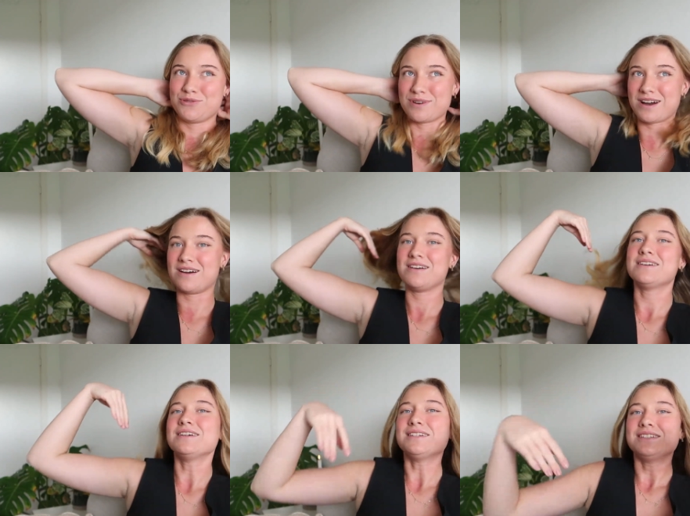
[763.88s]
you are
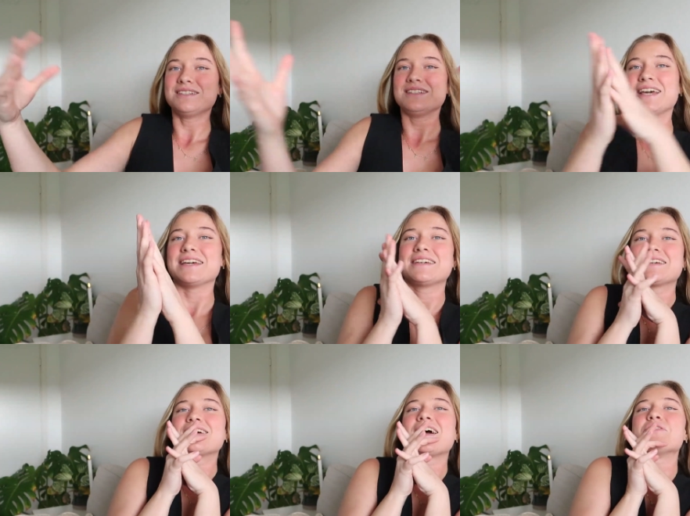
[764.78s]
like
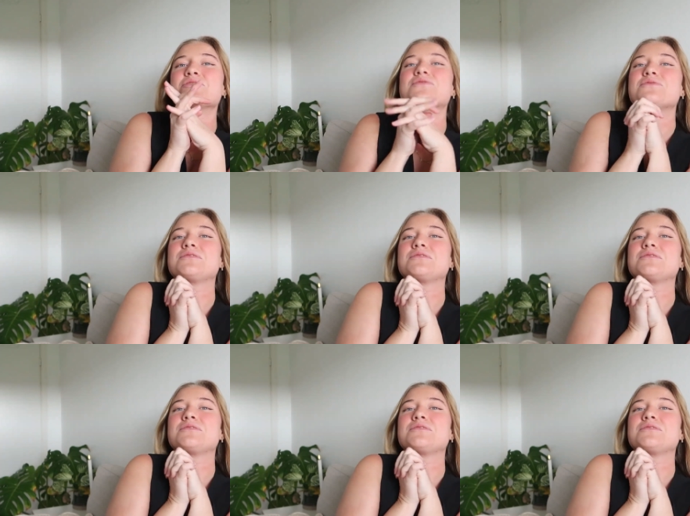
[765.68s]
kind of